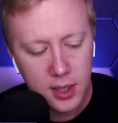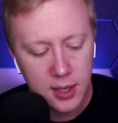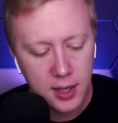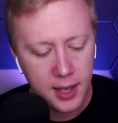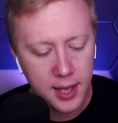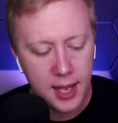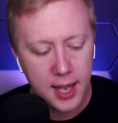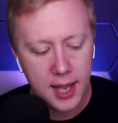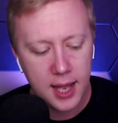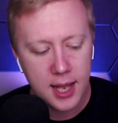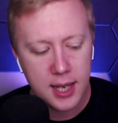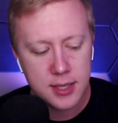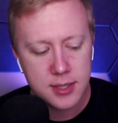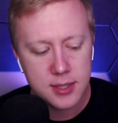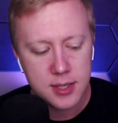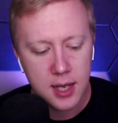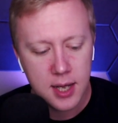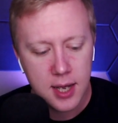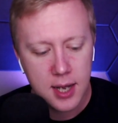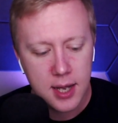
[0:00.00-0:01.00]
And
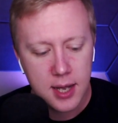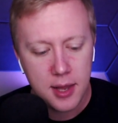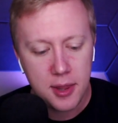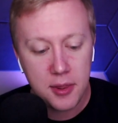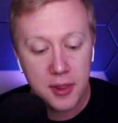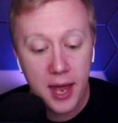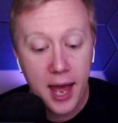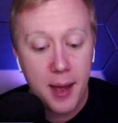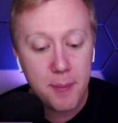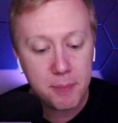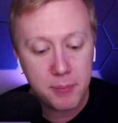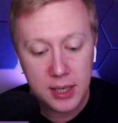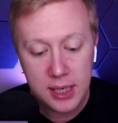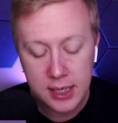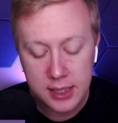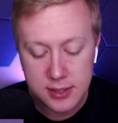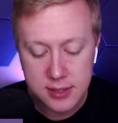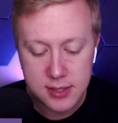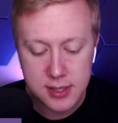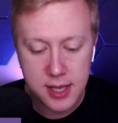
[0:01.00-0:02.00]
that
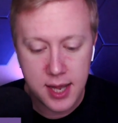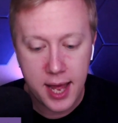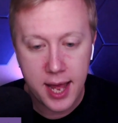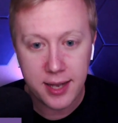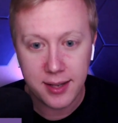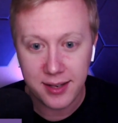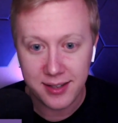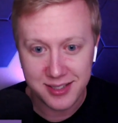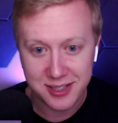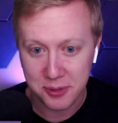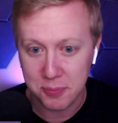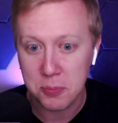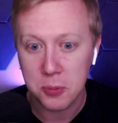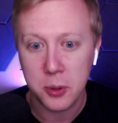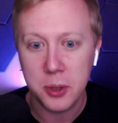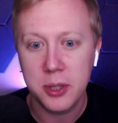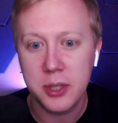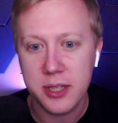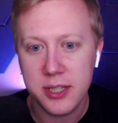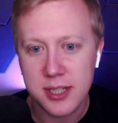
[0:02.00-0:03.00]
means that it's a
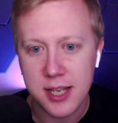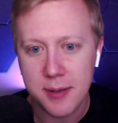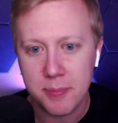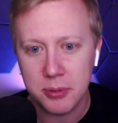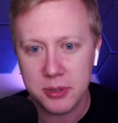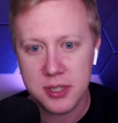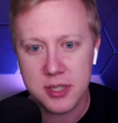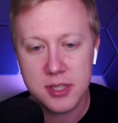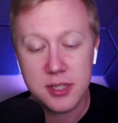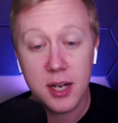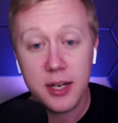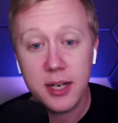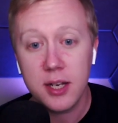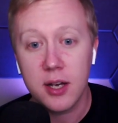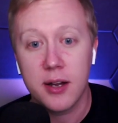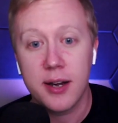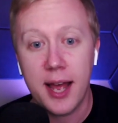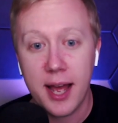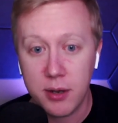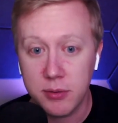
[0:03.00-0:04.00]
pretty good example to study
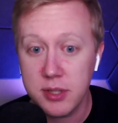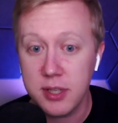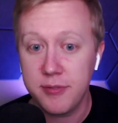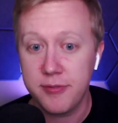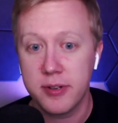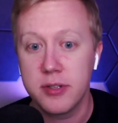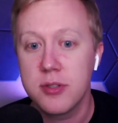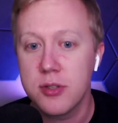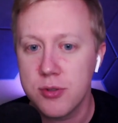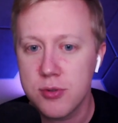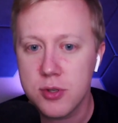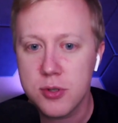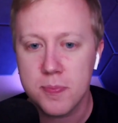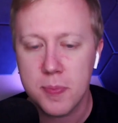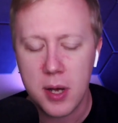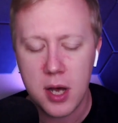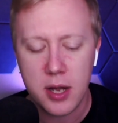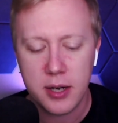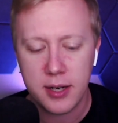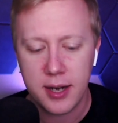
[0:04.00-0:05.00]
on how defenses
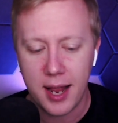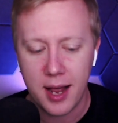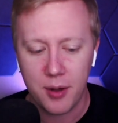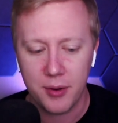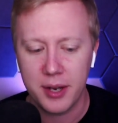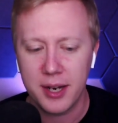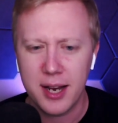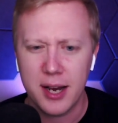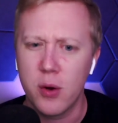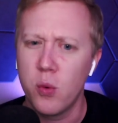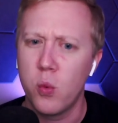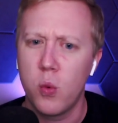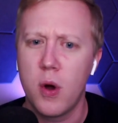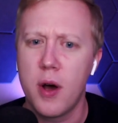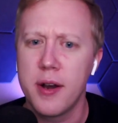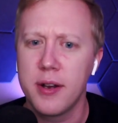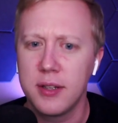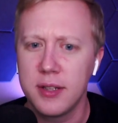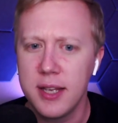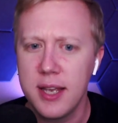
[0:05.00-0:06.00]
respond and how they kind of
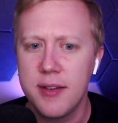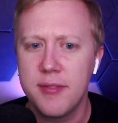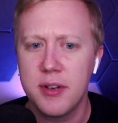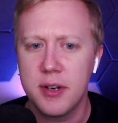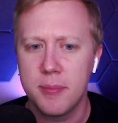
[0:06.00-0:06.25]
want to live in